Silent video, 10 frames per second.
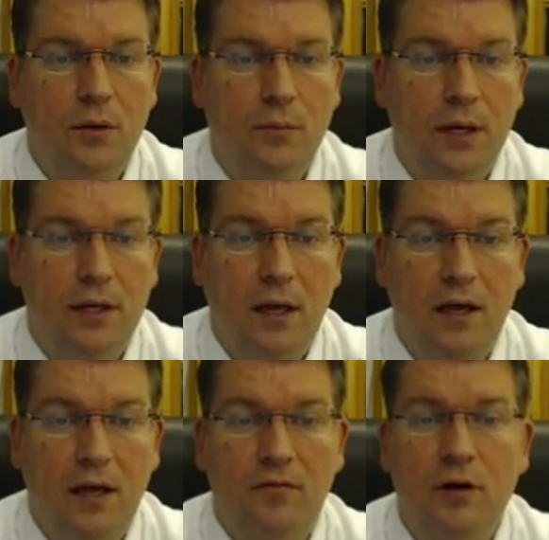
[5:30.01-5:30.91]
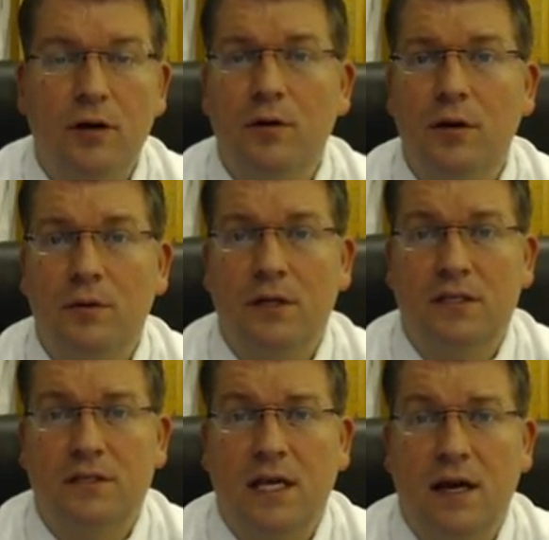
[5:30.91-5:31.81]
But if we were able to
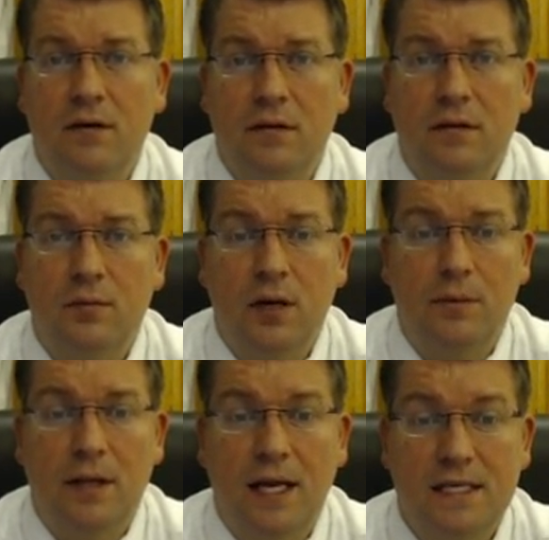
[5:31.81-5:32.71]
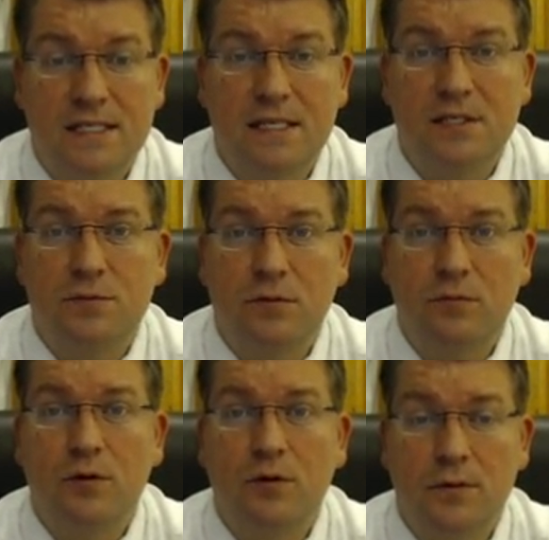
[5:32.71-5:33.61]
calculate the problem as it is
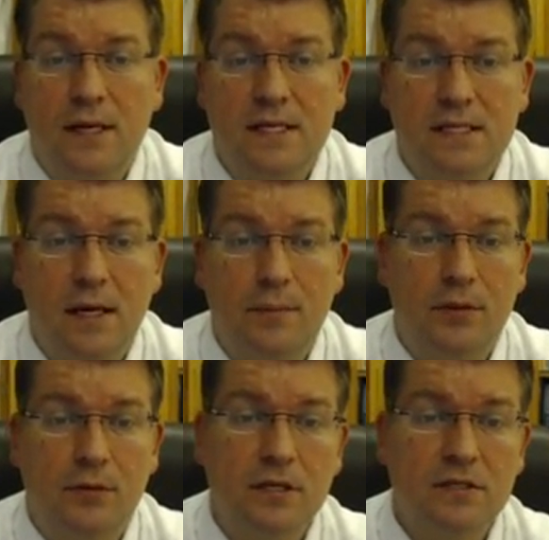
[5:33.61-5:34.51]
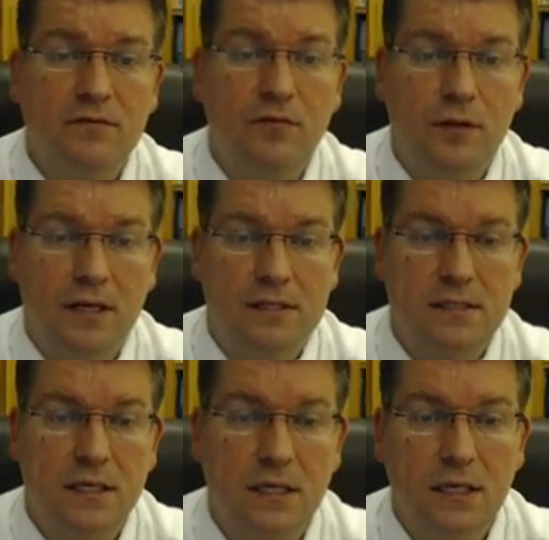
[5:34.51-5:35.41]
written, we would mess up. And the reason for that is,